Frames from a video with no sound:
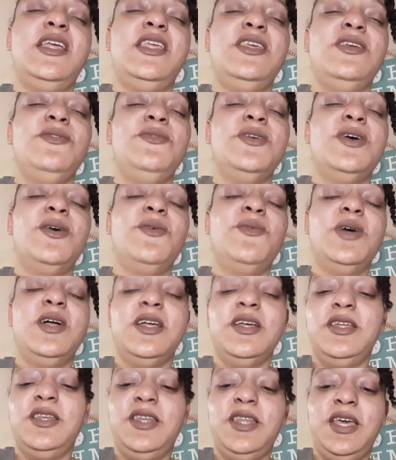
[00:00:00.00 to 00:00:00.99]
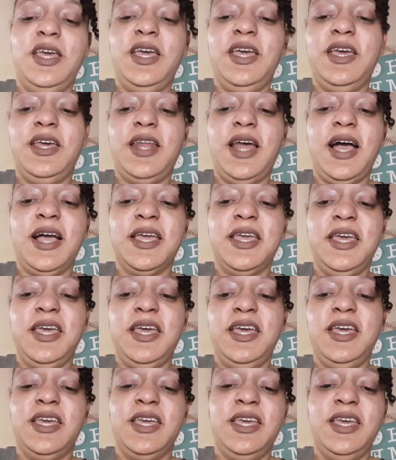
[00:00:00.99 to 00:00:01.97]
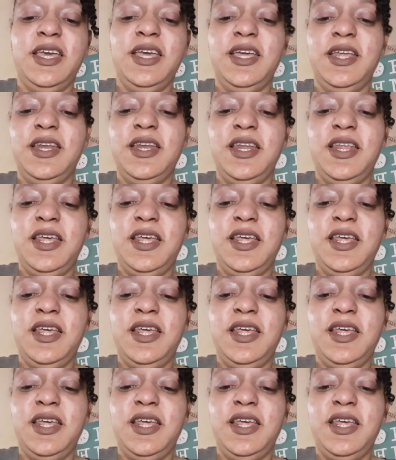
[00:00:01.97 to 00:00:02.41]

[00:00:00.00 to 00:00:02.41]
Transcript: you know what, and I can't do